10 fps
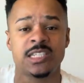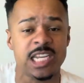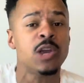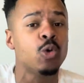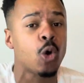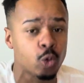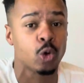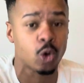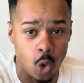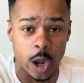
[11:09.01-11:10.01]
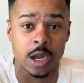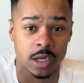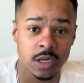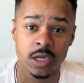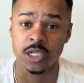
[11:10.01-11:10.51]
zero real quick.
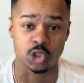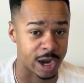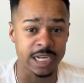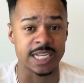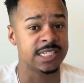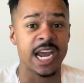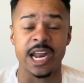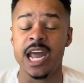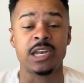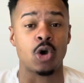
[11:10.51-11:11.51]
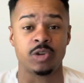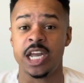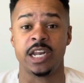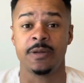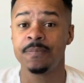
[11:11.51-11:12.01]
Drake didn't say that, though,
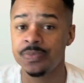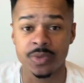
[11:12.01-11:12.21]
did he?